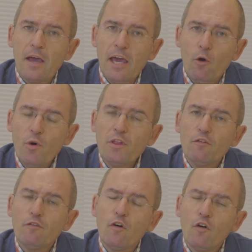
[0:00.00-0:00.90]

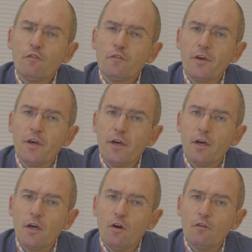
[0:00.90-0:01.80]
window
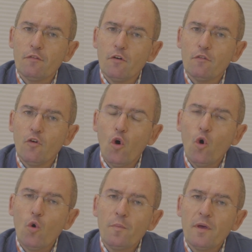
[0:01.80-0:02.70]
of
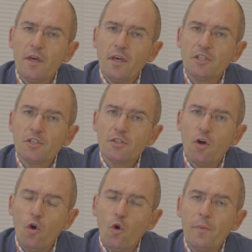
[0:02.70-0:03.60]
hope is
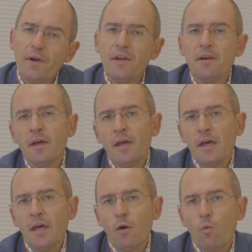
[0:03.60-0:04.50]
opening
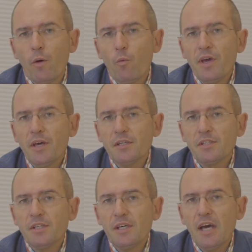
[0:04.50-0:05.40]
when we
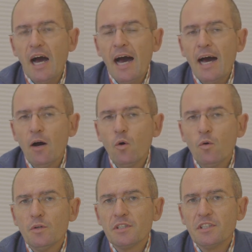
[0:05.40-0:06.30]
see
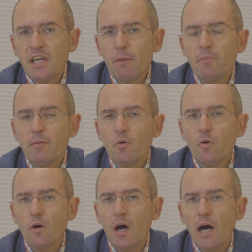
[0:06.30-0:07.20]
how young
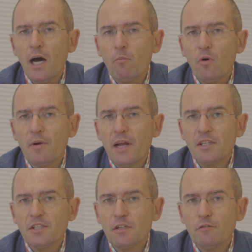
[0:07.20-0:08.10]
people are
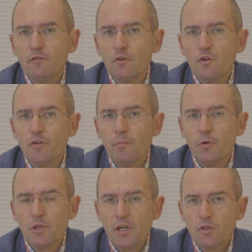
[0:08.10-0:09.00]
mobilizing for the
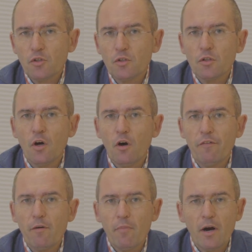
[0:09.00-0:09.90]
protection
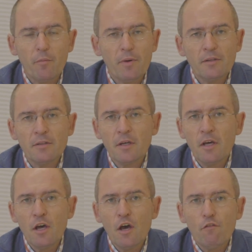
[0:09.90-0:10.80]
of the environment,
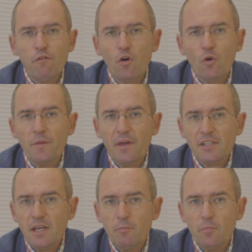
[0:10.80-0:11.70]
following the
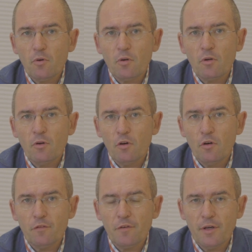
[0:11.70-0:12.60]
example
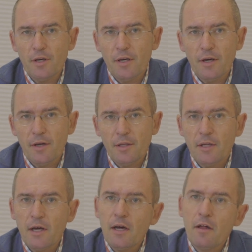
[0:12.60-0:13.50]
of
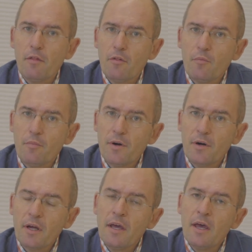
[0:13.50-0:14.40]
Greta
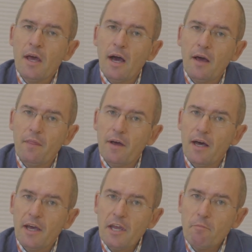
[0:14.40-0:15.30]
Thunberg. And
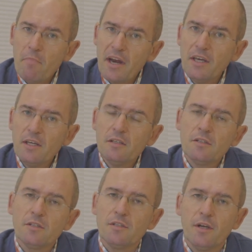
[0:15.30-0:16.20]
in many
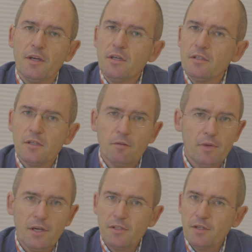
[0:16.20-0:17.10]
cities
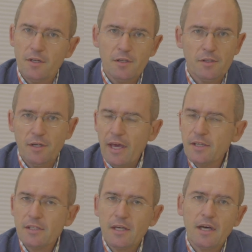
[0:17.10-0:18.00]
in
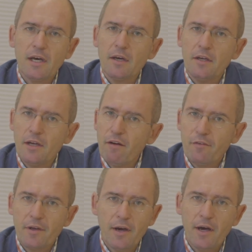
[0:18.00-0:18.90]
Asia, in
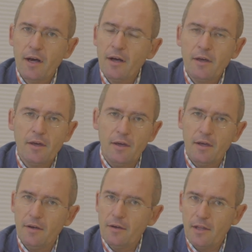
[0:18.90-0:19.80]
Africa,
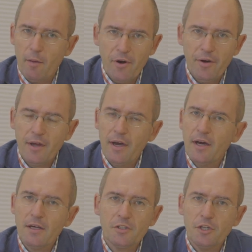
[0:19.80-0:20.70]
in the
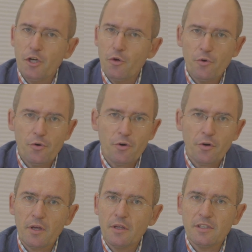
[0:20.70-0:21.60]
Americas, in New
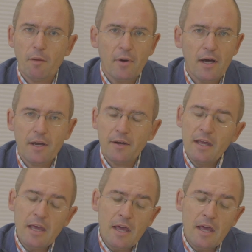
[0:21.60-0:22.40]
York, in Japan,